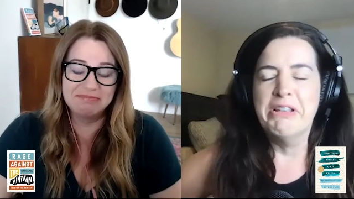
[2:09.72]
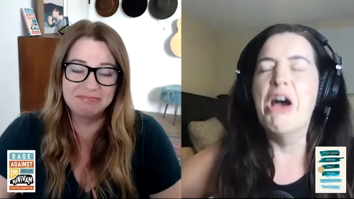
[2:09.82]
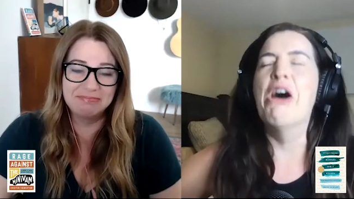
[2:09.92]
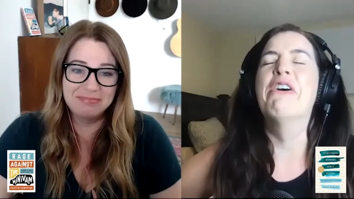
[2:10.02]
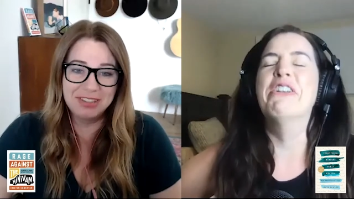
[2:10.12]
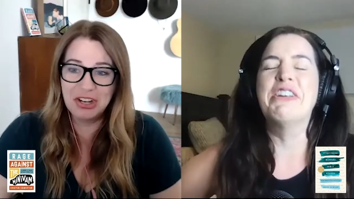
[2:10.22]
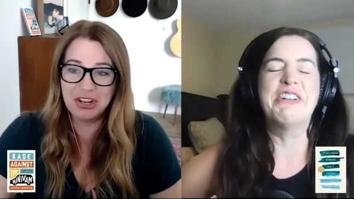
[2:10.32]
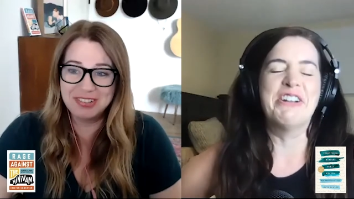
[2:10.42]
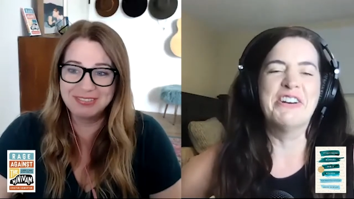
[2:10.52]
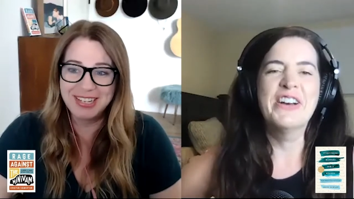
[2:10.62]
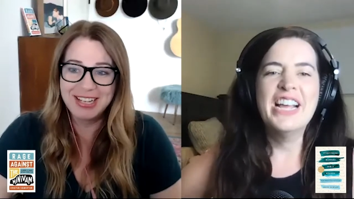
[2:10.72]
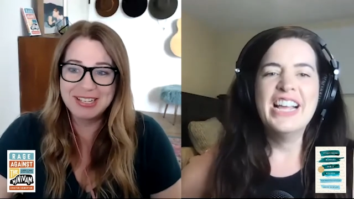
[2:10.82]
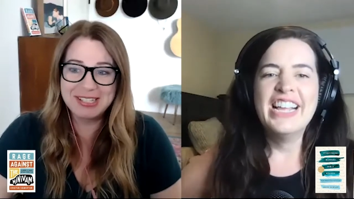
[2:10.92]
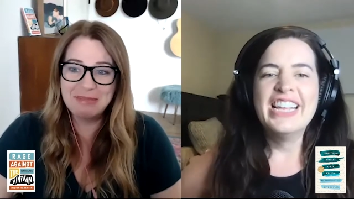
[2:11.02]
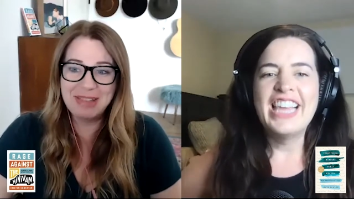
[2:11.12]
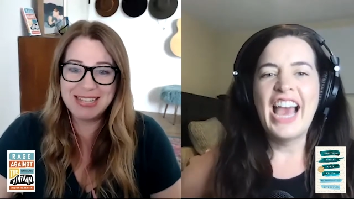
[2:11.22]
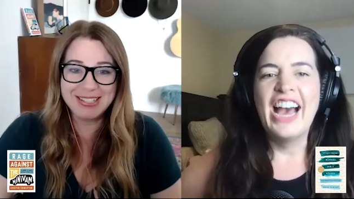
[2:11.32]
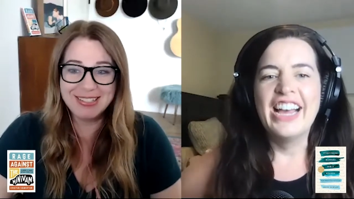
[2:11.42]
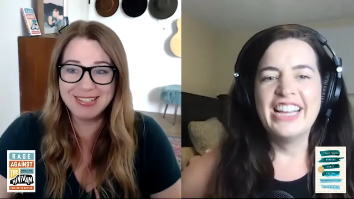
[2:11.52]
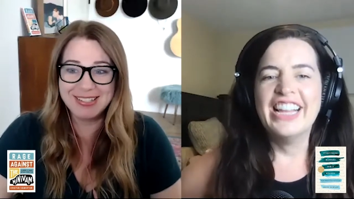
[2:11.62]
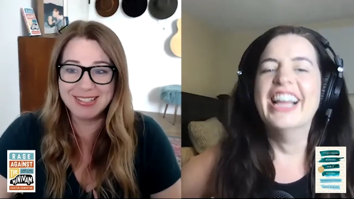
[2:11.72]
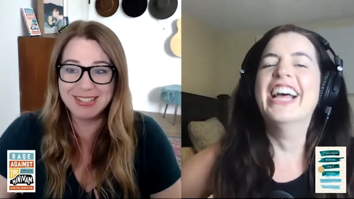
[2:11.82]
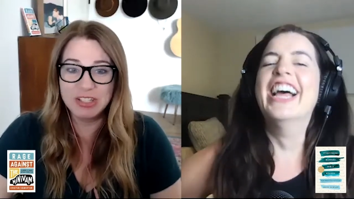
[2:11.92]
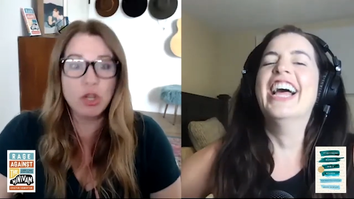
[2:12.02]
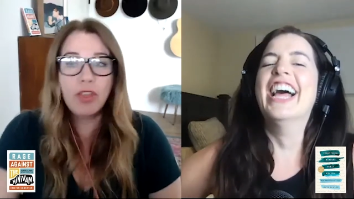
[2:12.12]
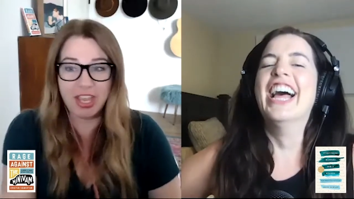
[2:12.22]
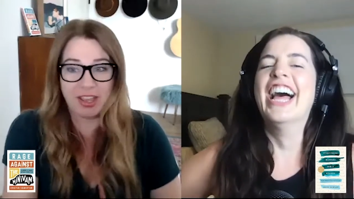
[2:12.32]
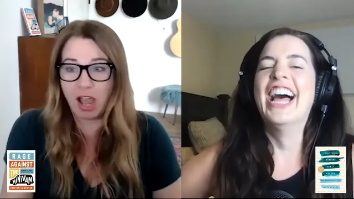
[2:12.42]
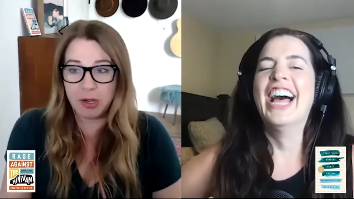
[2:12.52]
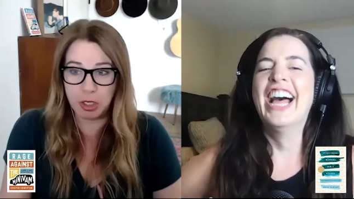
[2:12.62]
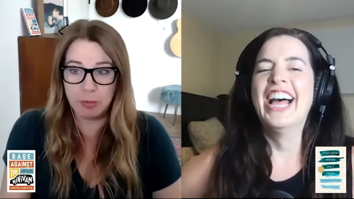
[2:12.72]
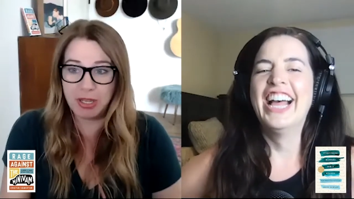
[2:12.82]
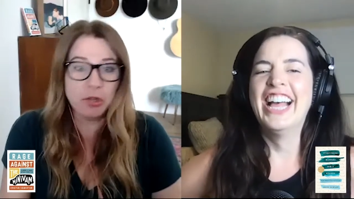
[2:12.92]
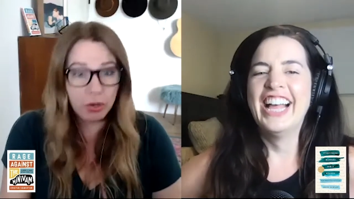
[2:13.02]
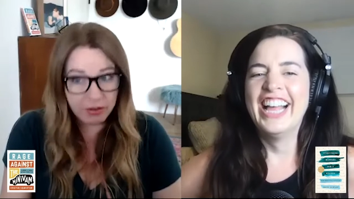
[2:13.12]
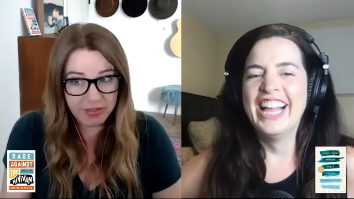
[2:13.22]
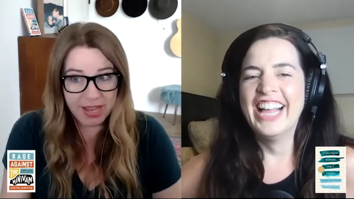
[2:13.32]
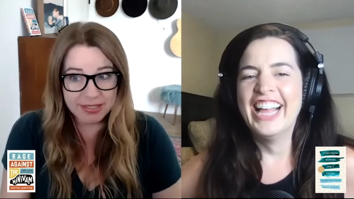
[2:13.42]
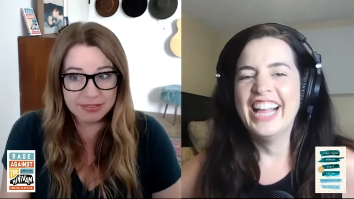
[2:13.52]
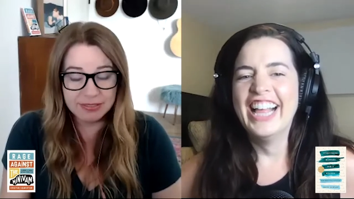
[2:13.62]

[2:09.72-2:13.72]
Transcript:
Speaker 1: no, no, learn no, some yeah. lessons so that God could be glorified.